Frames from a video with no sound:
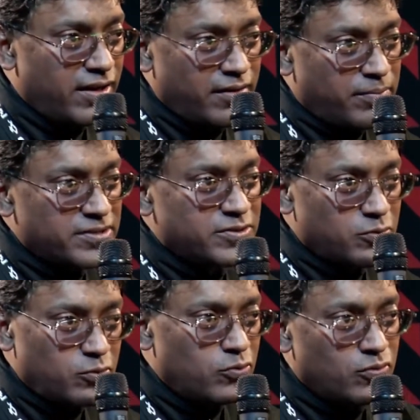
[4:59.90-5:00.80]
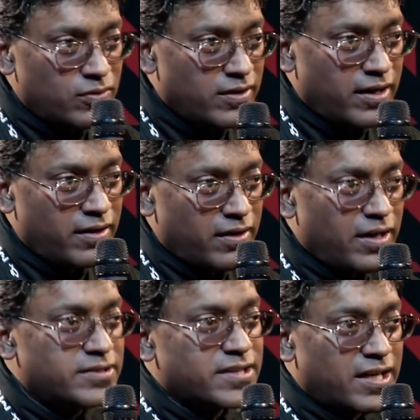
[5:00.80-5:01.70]
person who
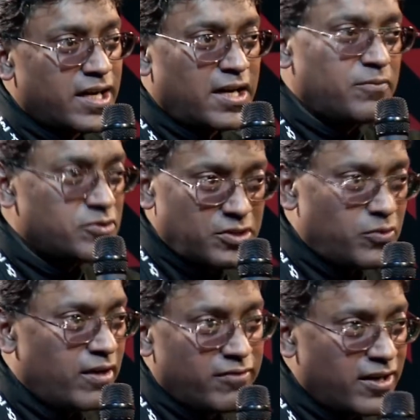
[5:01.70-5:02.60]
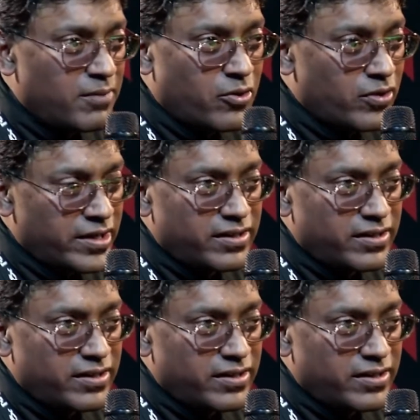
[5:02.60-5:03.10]
learns Carnatic music would have heard about it.